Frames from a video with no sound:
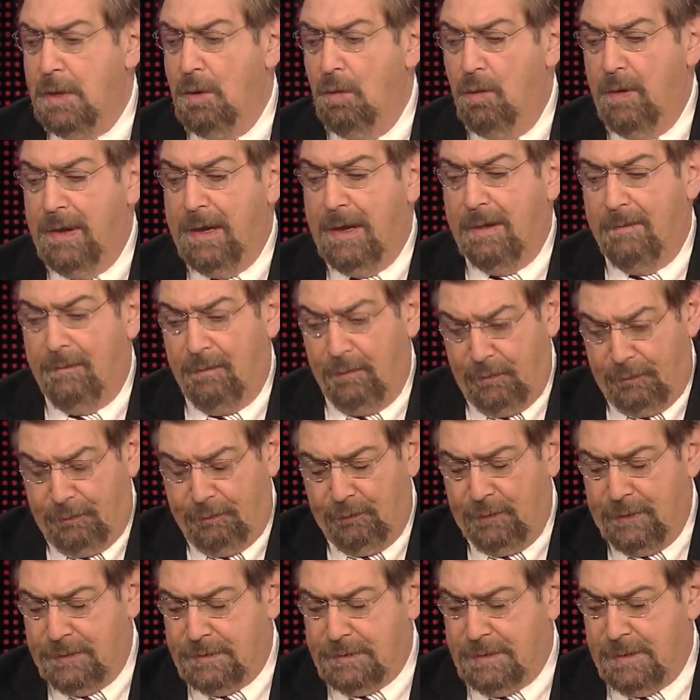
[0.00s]
We have, or
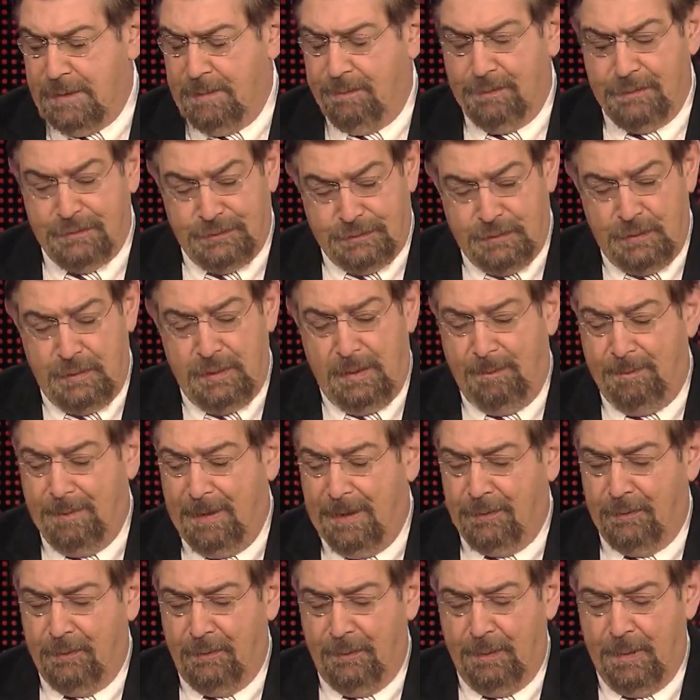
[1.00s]
3 examples, to show you how
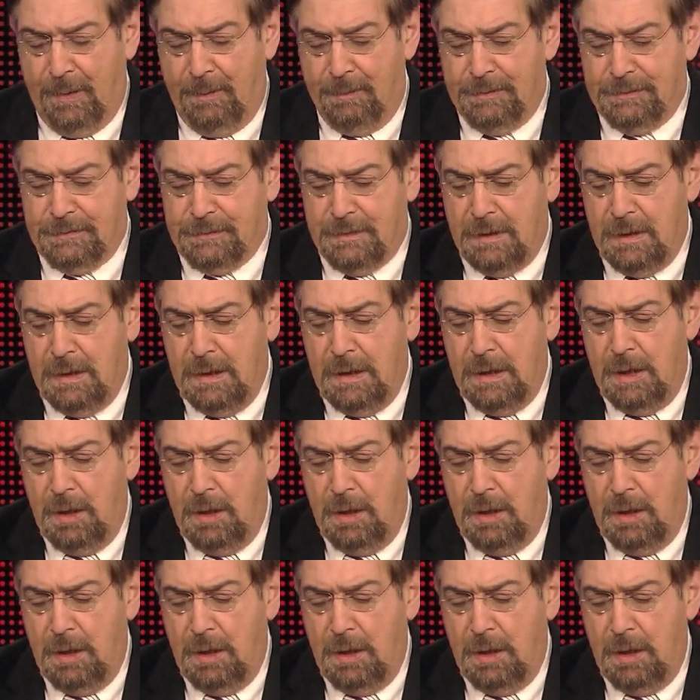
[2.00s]
bad the Republicans are.